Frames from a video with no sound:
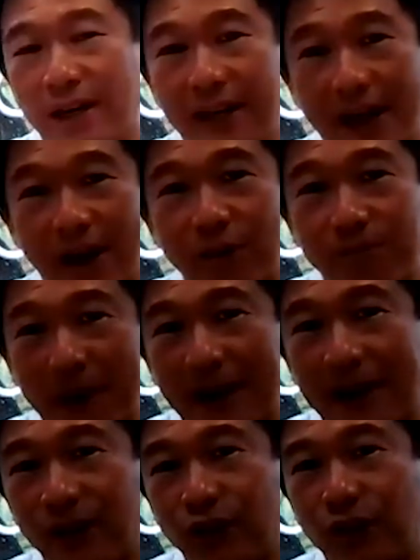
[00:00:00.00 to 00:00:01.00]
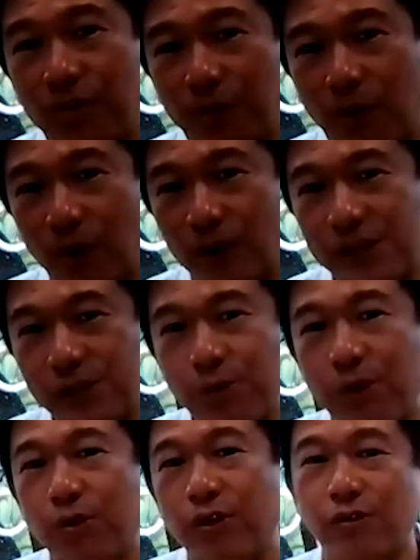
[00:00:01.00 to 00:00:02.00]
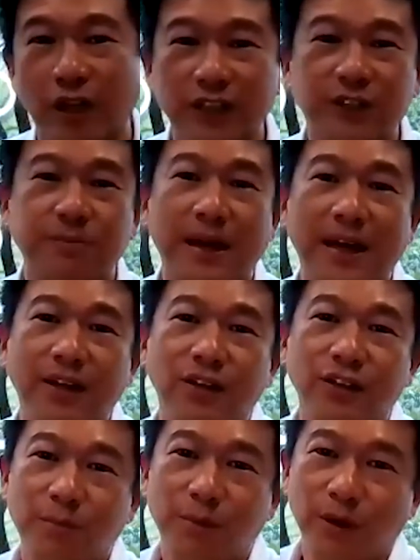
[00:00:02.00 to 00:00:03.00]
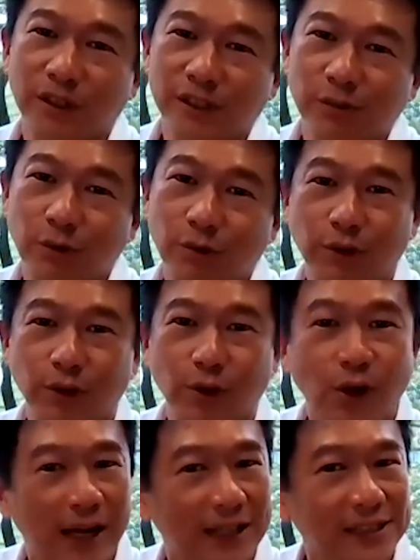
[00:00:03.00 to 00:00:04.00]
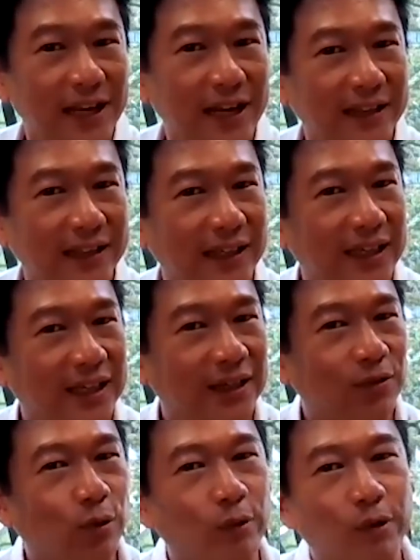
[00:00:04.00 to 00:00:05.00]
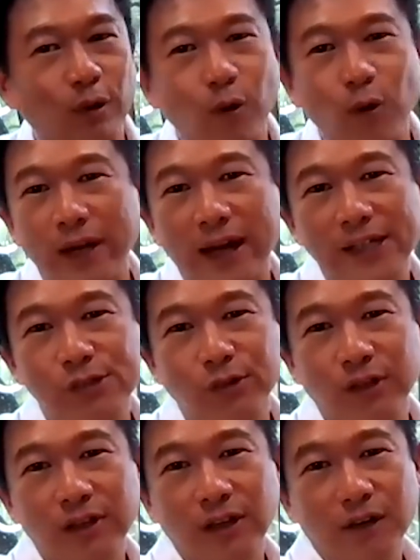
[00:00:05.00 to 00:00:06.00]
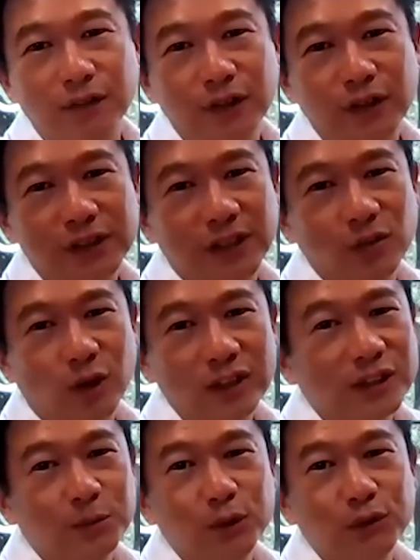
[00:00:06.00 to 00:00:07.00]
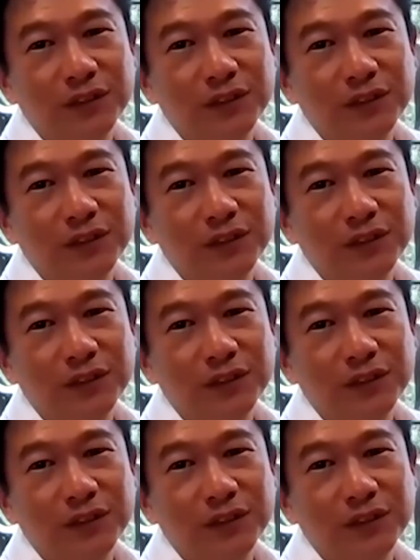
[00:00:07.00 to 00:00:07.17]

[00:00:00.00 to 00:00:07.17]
we are allowed back into the malls, we will rush back into the malls. We will go ice skating, we will hold hands with our lovers and watch a